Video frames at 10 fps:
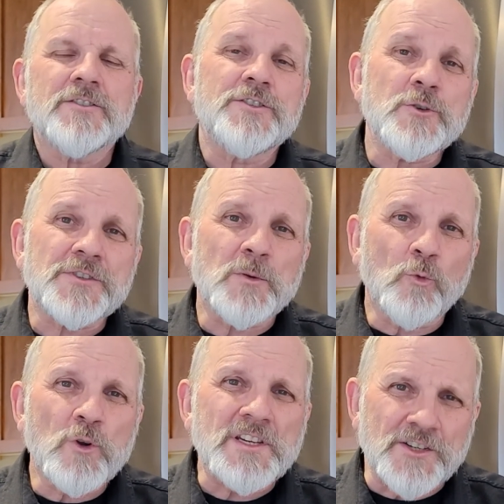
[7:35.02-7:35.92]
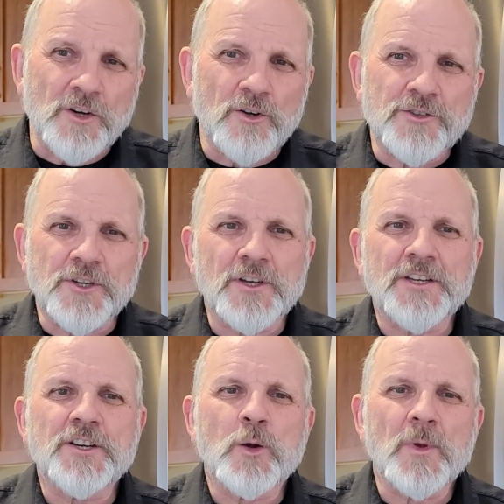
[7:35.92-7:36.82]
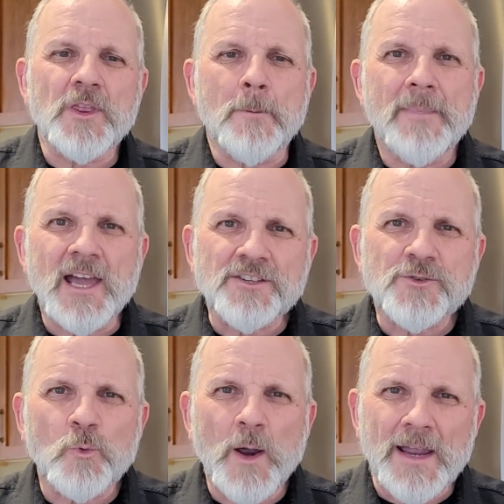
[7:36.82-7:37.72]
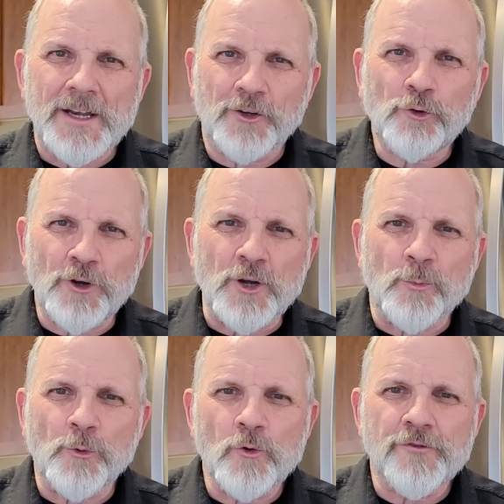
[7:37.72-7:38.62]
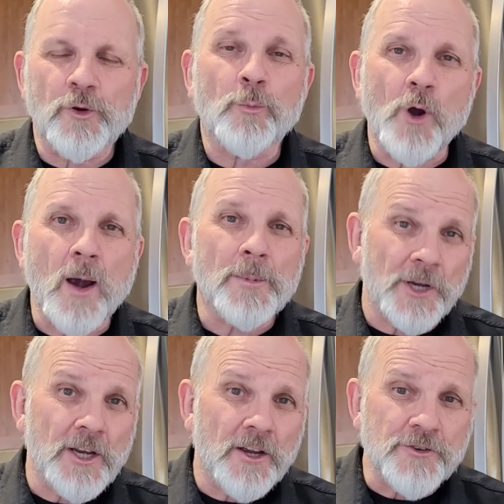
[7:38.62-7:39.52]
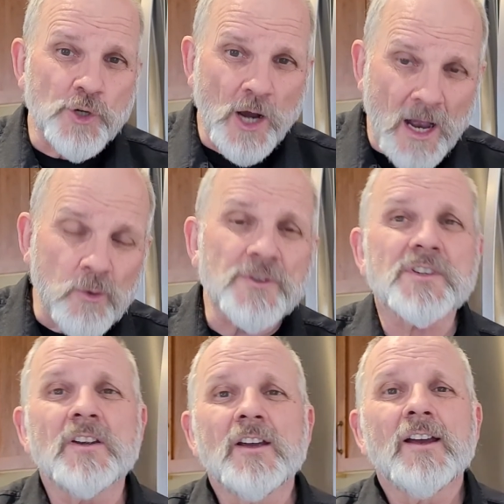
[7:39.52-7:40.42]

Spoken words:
Do some research to determine the best way to critter-proof your property and your house,